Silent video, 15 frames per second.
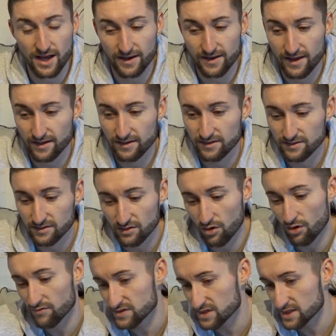and then
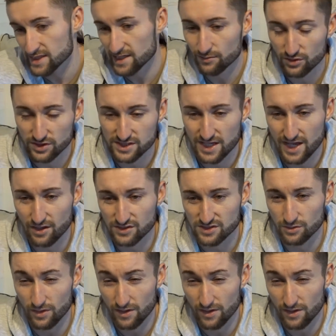obviously seeing what the scales do.